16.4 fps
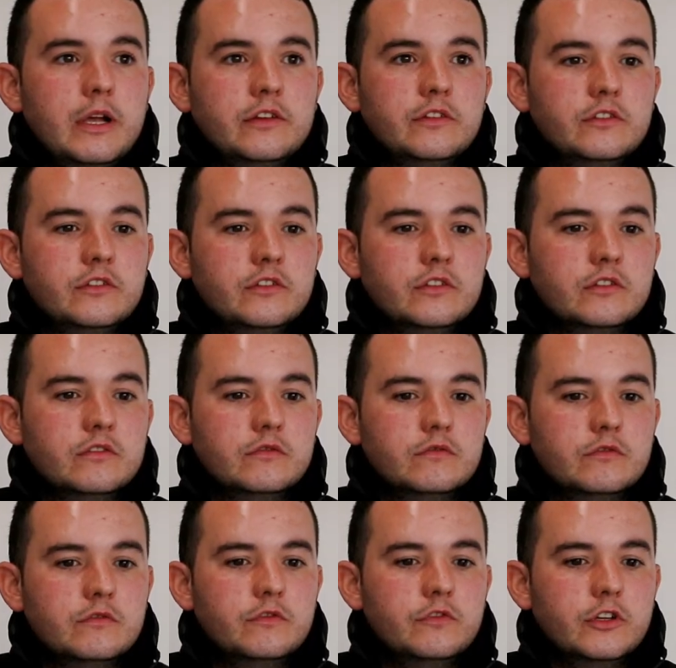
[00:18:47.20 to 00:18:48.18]
best
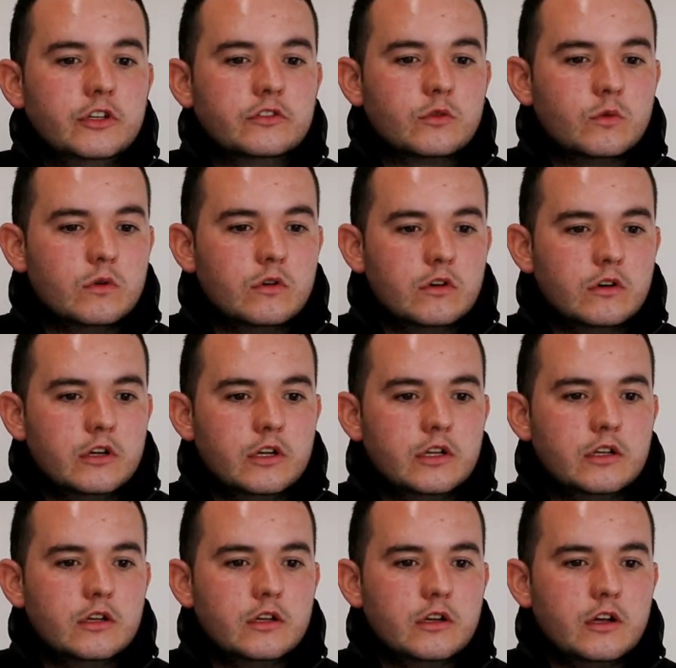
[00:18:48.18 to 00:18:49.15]
first quarter
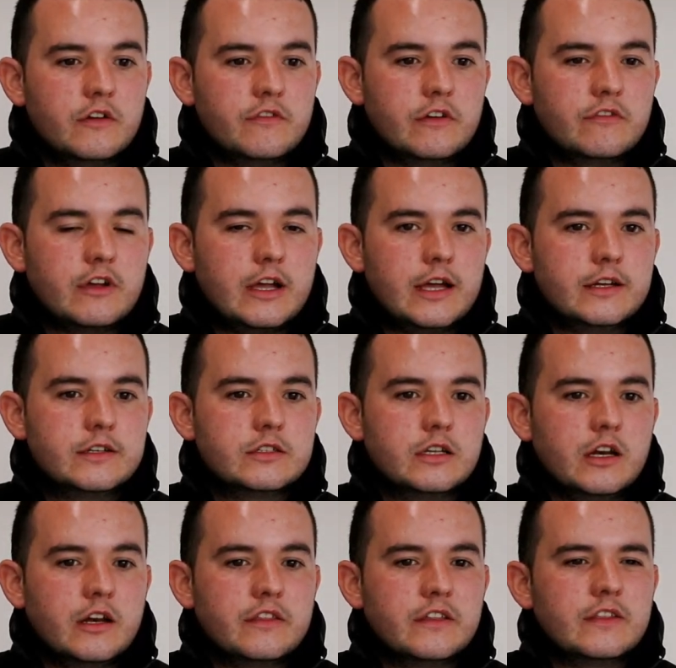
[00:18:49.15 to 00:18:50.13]
I've ever had,
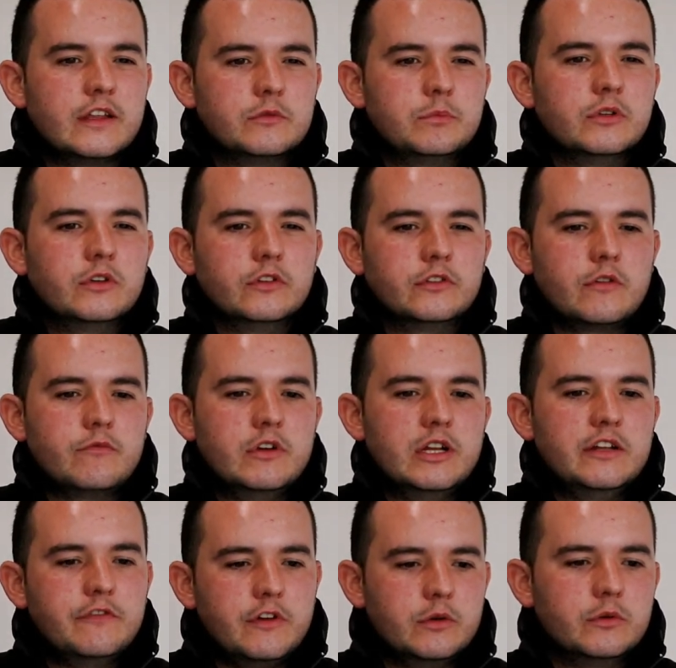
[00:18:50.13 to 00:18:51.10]
and I think that's because I'm
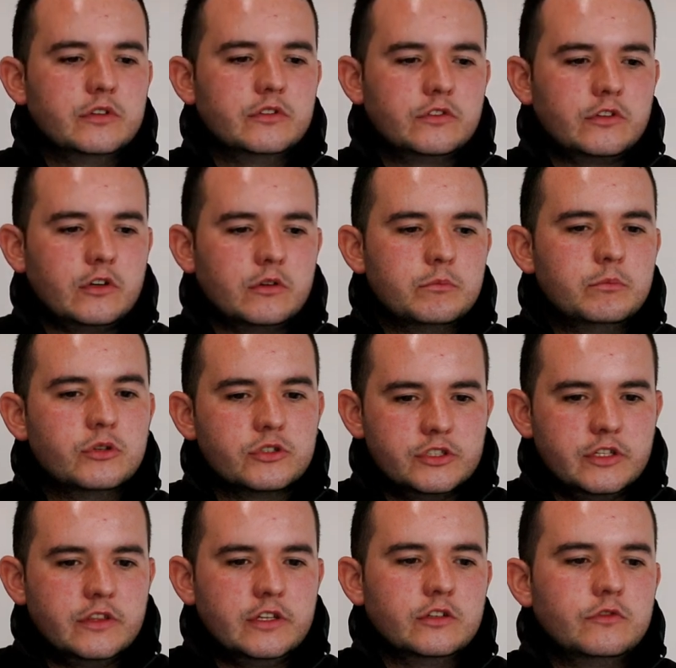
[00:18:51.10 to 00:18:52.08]
really focused on
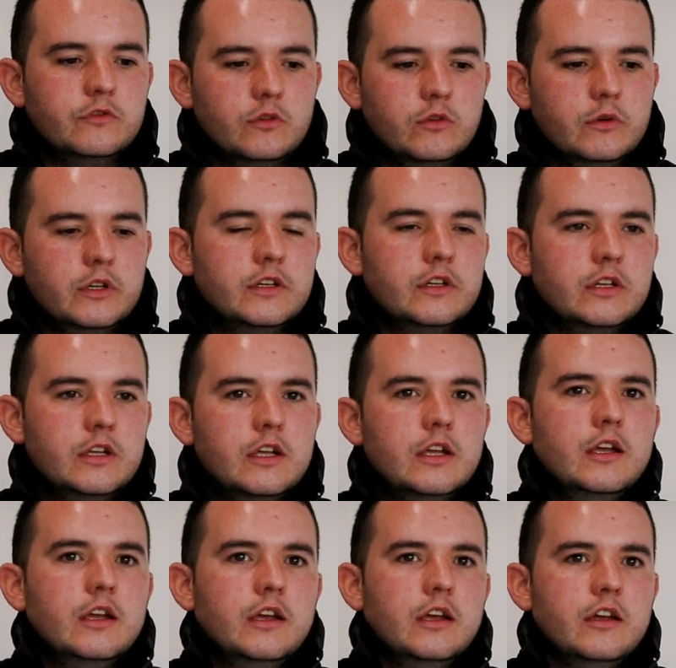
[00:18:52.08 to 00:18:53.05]
pushing things forward,
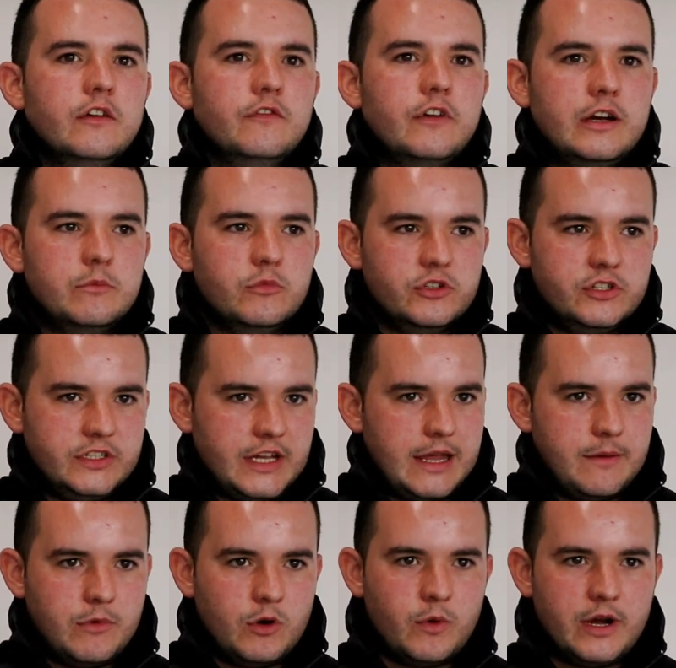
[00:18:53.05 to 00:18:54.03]
very much
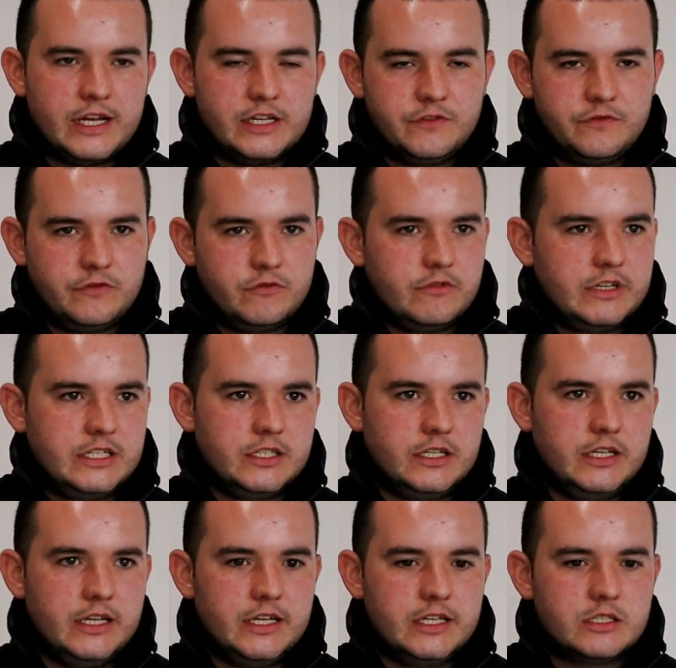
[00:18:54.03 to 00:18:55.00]
setting my ways for
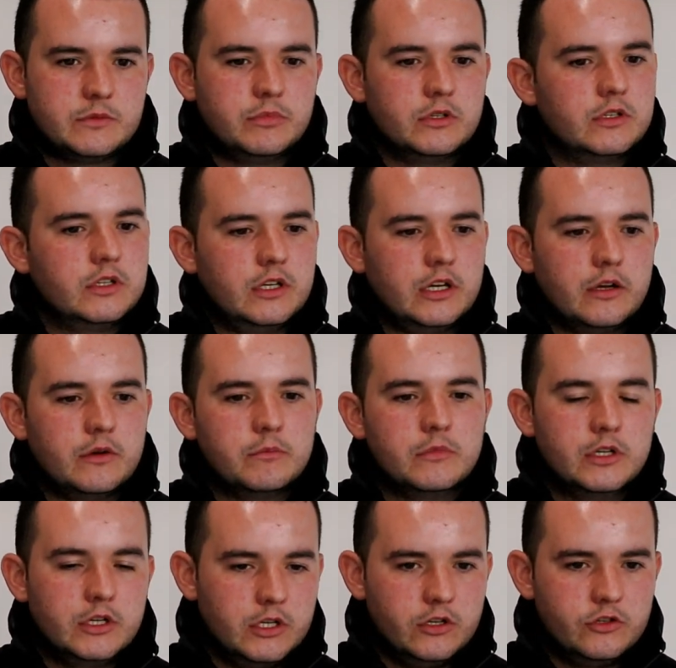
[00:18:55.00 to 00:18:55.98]
recent years, but you know,
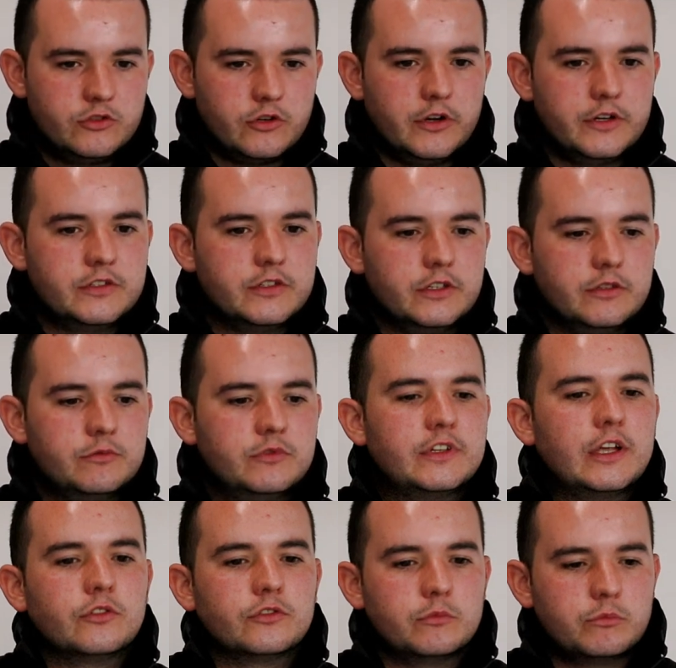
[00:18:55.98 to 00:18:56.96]
trying to
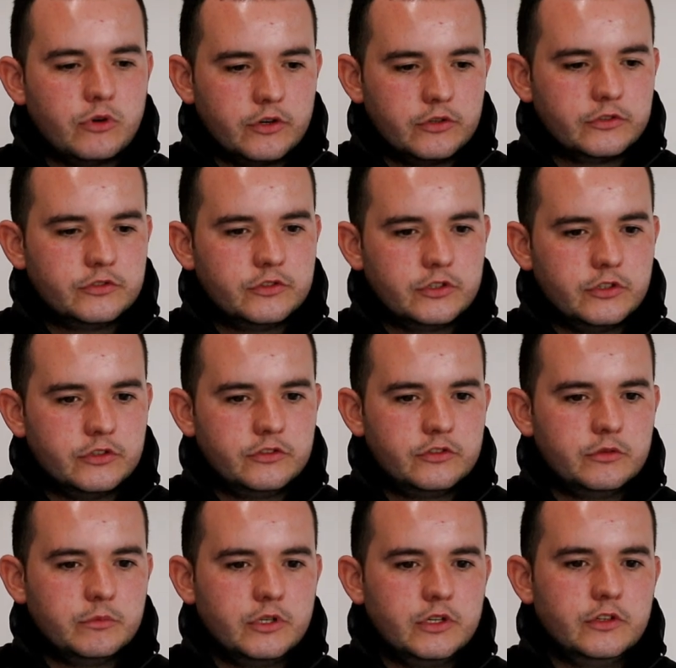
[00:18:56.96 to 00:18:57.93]
sell some products to
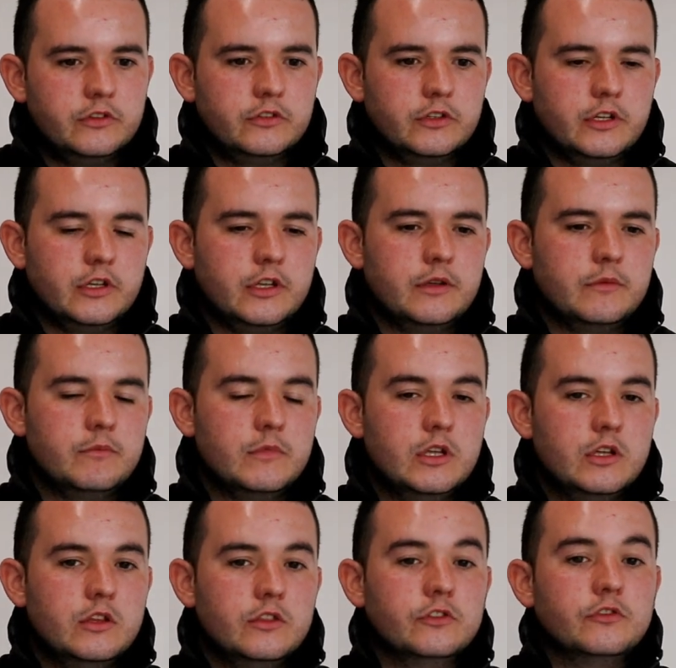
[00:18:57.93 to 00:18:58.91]
customers.
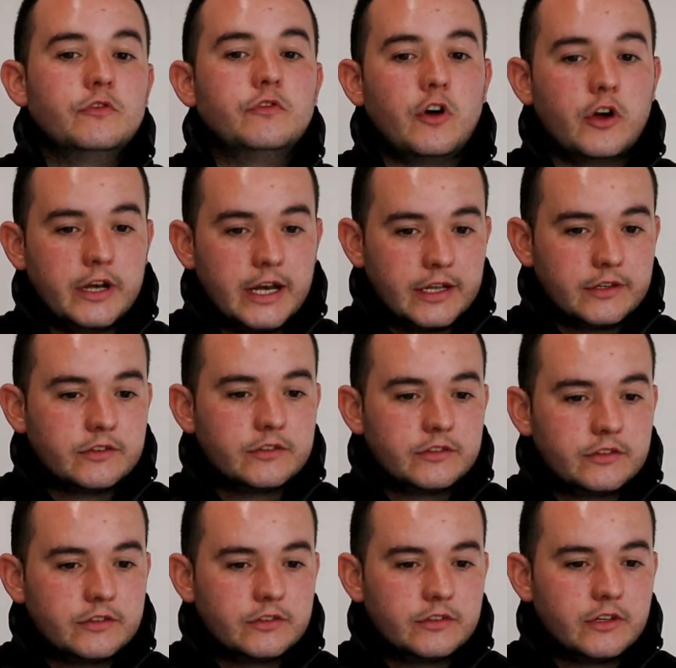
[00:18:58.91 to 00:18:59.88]
There's
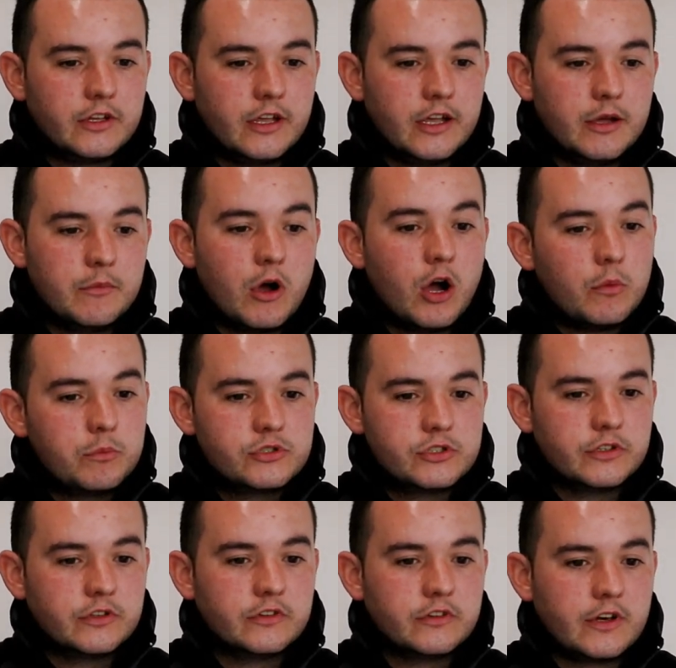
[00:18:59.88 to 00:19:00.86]
finance
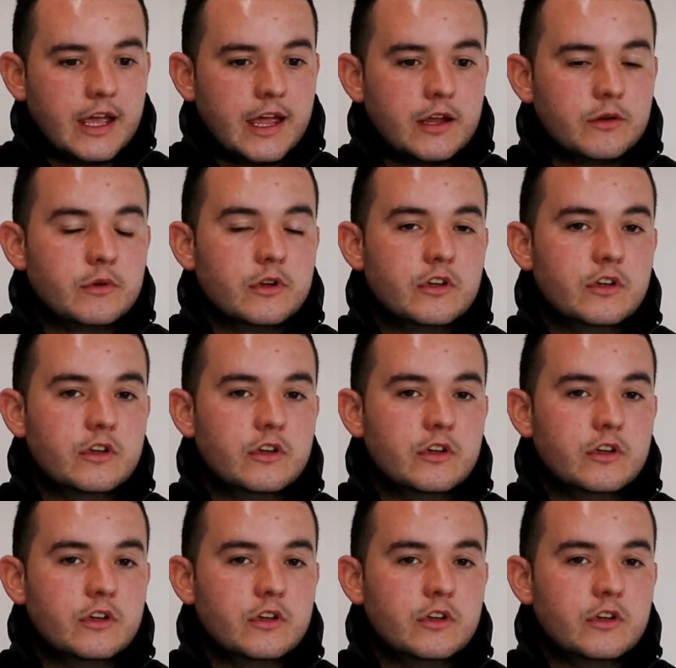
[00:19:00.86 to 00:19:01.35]
options now